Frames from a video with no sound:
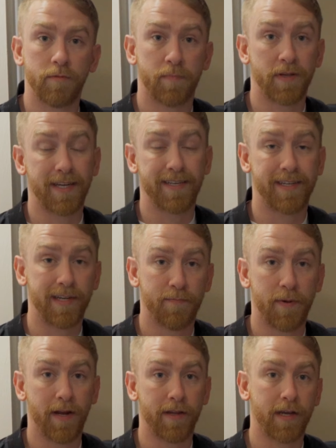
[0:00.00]
but they did
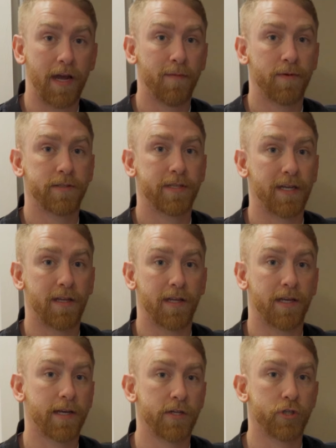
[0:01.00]
paint the cabinets in
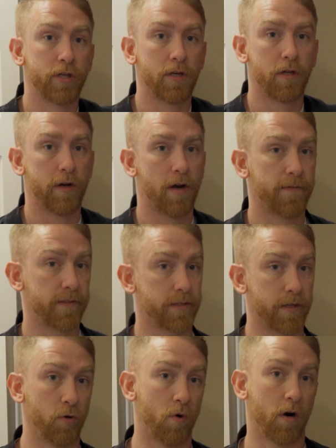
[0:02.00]
the kitchen and
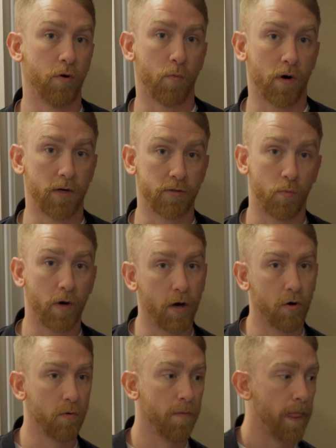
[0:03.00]
obviously new hardware as
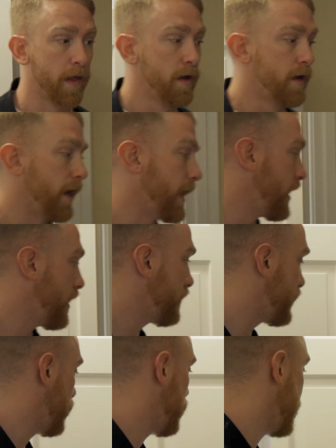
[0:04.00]
well.
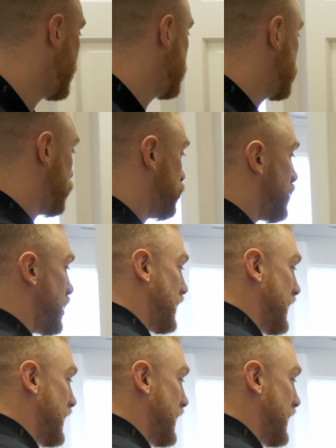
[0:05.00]
And there is one